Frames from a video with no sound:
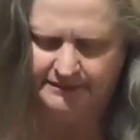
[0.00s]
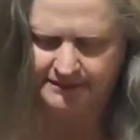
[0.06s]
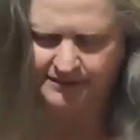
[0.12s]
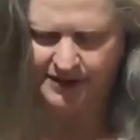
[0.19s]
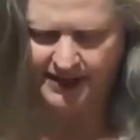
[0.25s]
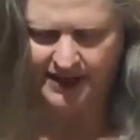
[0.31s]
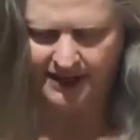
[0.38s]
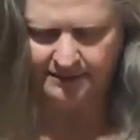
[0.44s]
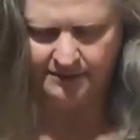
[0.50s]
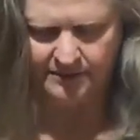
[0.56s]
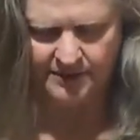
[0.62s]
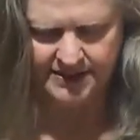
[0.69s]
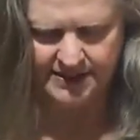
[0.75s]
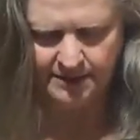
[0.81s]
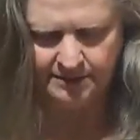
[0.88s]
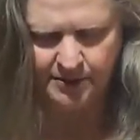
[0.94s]
What happened
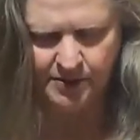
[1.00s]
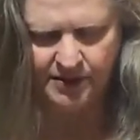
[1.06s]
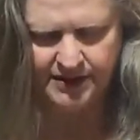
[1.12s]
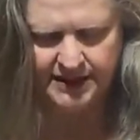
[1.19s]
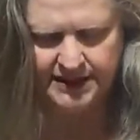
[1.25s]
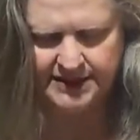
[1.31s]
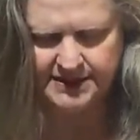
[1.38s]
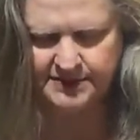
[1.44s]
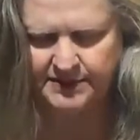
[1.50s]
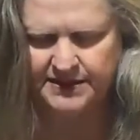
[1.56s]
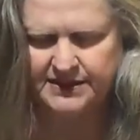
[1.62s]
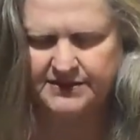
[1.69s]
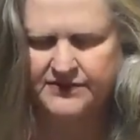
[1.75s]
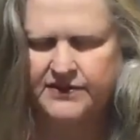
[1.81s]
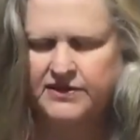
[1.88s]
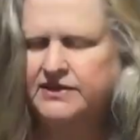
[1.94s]
was I bought these
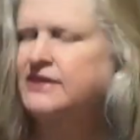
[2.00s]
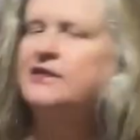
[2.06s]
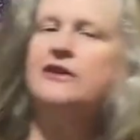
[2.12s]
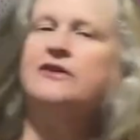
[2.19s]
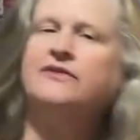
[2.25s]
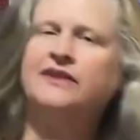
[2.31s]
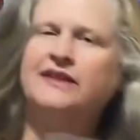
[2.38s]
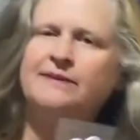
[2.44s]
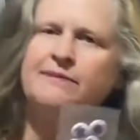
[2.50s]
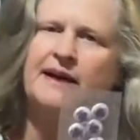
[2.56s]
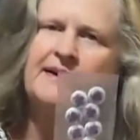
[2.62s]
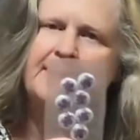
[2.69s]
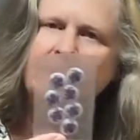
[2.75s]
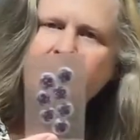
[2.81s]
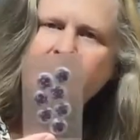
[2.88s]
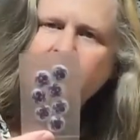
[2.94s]
ones first off eBay.
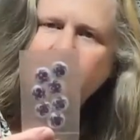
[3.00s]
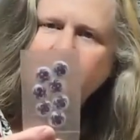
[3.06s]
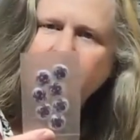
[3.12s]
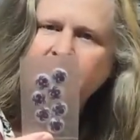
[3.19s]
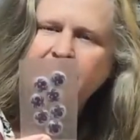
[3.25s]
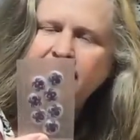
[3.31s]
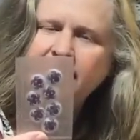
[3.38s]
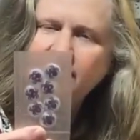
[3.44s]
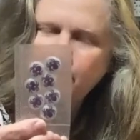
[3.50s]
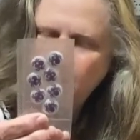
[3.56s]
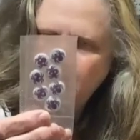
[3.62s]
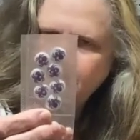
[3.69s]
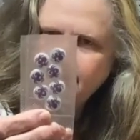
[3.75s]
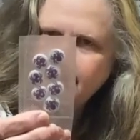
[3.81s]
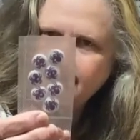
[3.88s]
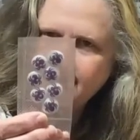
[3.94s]
They're little
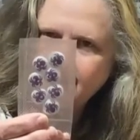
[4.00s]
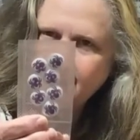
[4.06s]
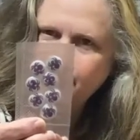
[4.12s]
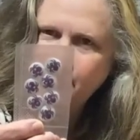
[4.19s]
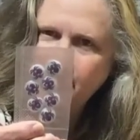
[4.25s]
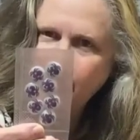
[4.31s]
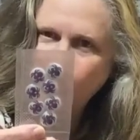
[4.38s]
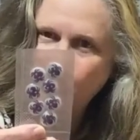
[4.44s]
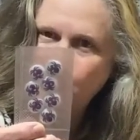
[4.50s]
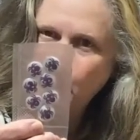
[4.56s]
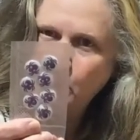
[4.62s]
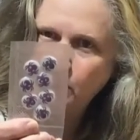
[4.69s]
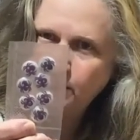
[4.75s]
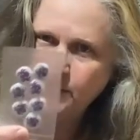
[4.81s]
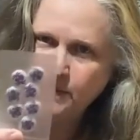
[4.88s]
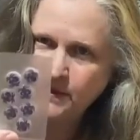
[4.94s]
buttons, but they've got
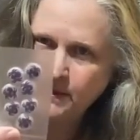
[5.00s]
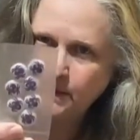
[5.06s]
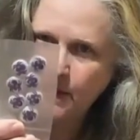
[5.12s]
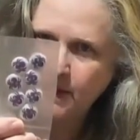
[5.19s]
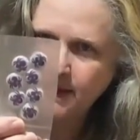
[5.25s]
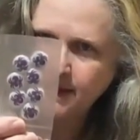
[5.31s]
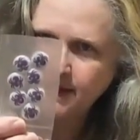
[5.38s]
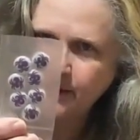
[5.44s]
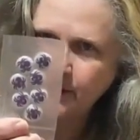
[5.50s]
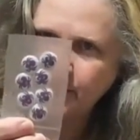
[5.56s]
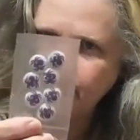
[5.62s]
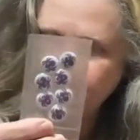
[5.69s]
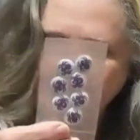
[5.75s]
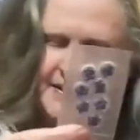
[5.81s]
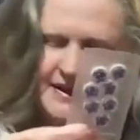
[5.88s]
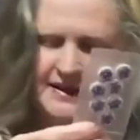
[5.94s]
purple spiders on them.